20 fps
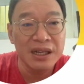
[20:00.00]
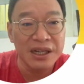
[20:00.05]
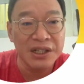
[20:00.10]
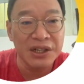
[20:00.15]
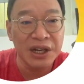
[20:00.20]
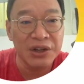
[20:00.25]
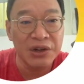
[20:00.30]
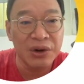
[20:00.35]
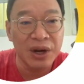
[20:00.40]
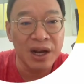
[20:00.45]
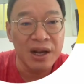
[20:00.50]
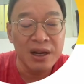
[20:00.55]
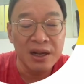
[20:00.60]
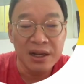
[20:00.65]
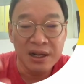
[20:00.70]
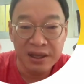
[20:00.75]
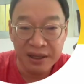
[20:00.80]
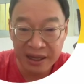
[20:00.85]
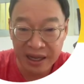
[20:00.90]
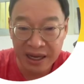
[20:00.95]
etc.
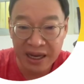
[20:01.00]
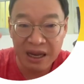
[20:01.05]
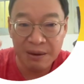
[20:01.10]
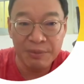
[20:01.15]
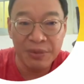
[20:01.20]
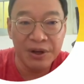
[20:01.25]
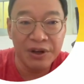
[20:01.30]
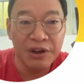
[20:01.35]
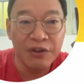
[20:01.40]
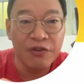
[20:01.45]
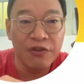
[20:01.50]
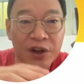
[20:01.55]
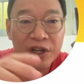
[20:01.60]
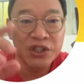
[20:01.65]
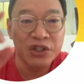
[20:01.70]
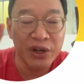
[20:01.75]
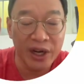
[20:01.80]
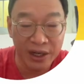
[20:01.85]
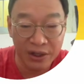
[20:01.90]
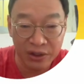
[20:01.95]
They can be
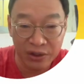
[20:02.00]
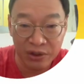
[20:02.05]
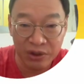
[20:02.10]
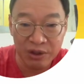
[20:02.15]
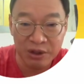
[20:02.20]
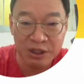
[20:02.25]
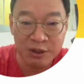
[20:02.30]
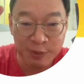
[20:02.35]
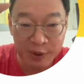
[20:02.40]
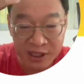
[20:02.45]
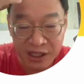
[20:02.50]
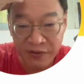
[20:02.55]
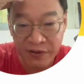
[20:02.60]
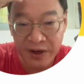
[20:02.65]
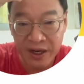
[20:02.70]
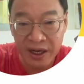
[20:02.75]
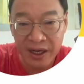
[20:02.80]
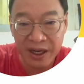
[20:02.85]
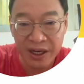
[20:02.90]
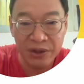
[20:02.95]
differentiated
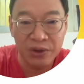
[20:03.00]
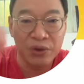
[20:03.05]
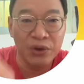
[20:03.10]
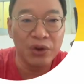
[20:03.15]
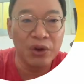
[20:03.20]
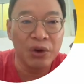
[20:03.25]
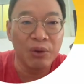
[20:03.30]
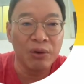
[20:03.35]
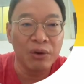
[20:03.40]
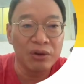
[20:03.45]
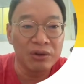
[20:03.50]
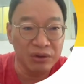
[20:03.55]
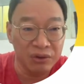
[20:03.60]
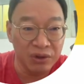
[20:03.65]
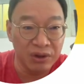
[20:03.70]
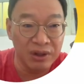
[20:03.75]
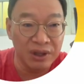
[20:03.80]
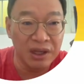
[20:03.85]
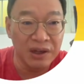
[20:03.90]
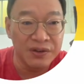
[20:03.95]
specifically into your
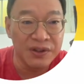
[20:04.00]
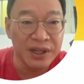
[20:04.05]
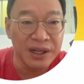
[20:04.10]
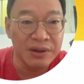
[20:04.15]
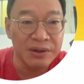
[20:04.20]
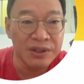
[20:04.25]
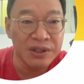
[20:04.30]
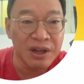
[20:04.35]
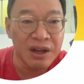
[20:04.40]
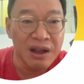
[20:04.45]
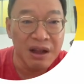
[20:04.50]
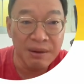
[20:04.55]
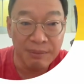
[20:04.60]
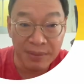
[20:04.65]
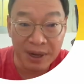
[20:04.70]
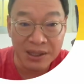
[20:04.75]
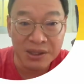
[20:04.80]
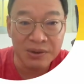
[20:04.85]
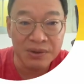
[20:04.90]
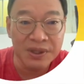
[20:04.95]
nerve cells,
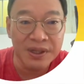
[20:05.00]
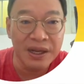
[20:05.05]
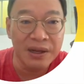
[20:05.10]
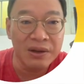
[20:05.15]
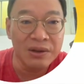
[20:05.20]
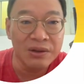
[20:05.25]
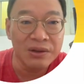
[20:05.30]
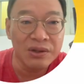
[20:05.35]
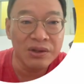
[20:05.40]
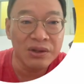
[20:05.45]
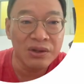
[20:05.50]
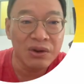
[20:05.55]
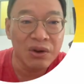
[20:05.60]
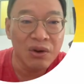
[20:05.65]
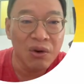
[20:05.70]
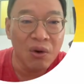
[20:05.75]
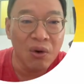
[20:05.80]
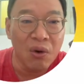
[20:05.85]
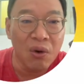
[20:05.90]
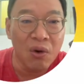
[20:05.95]
muscle cells,
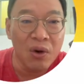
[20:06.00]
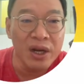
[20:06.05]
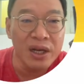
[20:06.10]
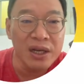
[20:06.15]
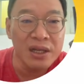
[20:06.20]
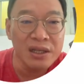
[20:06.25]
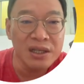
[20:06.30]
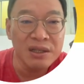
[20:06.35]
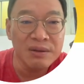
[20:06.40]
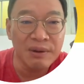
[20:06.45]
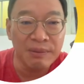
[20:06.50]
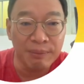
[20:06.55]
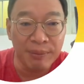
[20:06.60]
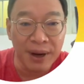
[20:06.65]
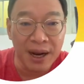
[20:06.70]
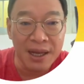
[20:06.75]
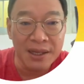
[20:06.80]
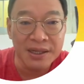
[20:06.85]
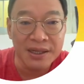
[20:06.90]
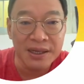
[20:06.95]
organs,
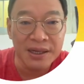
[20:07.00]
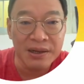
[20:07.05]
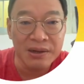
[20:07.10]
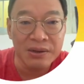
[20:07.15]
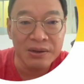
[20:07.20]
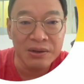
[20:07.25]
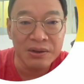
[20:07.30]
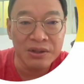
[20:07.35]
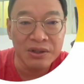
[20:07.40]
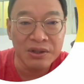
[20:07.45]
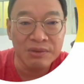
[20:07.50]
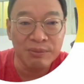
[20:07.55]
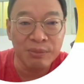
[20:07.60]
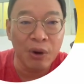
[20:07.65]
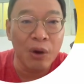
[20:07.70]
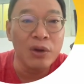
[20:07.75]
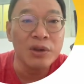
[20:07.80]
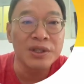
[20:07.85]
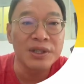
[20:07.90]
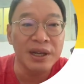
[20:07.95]
blood cells,
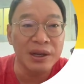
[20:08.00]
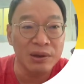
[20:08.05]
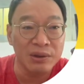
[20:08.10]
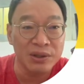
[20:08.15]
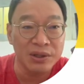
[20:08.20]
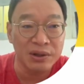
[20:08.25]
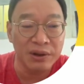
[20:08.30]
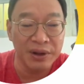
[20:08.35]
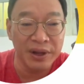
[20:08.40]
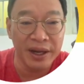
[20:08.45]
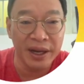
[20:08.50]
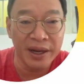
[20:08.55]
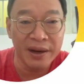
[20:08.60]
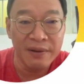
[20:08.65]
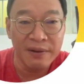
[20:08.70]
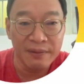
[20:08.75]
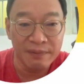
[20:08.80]
bone cells. Okay.